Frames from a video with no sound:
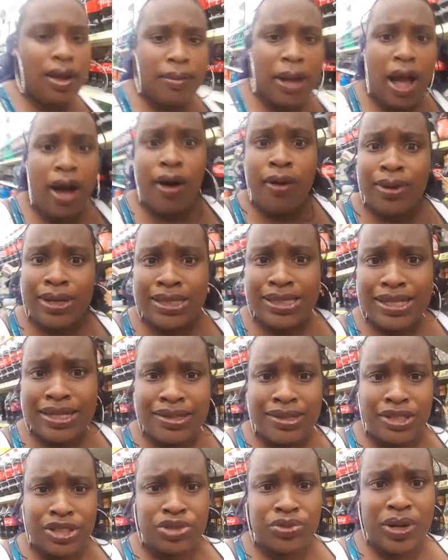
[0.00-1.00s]
am I always
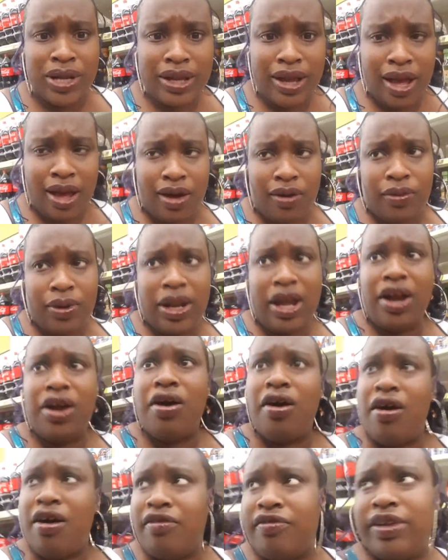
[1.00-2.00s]
in the drink aisle when I
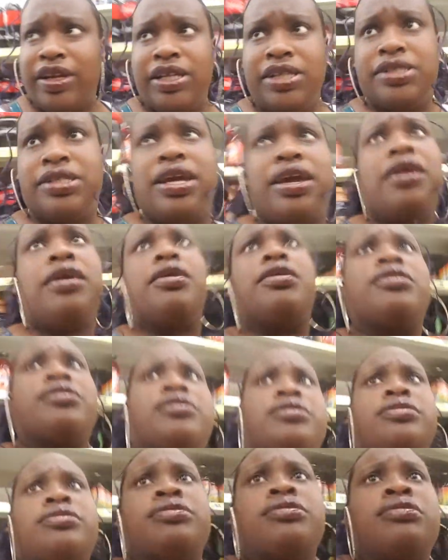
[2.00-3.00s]
call for these
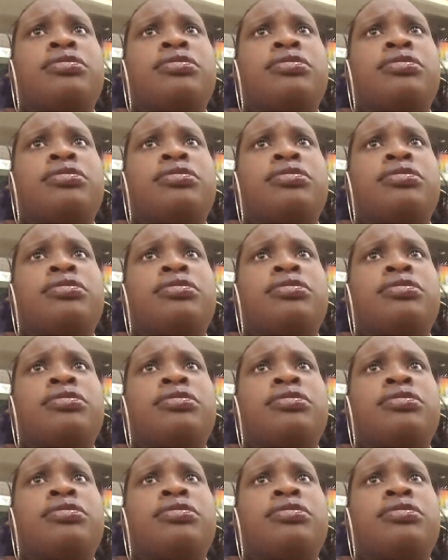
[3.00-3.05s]
kids?